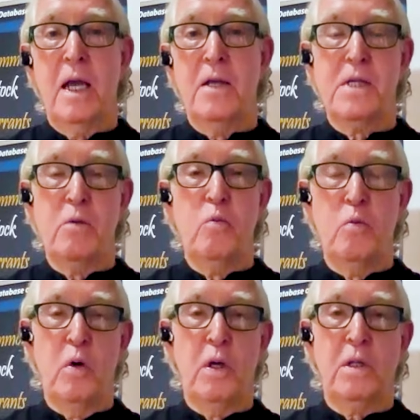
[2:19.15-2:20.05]
and see
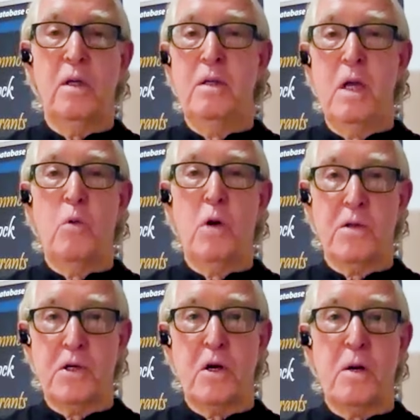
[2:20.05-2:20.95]
what
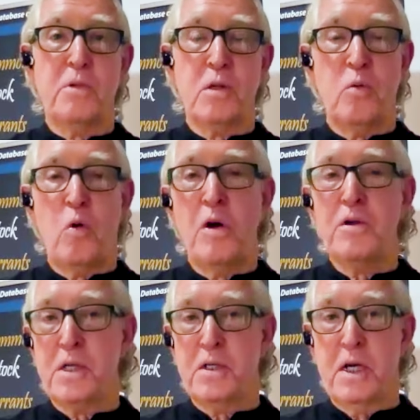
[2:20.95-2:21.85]
are the terms of the
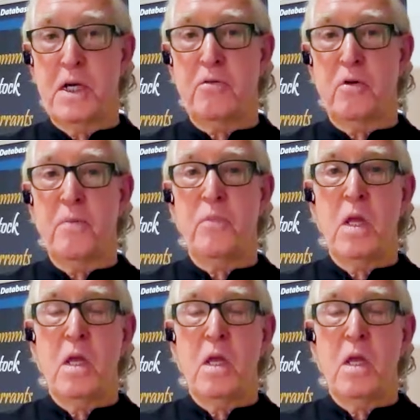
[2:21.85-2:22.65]
warrants, et cetera.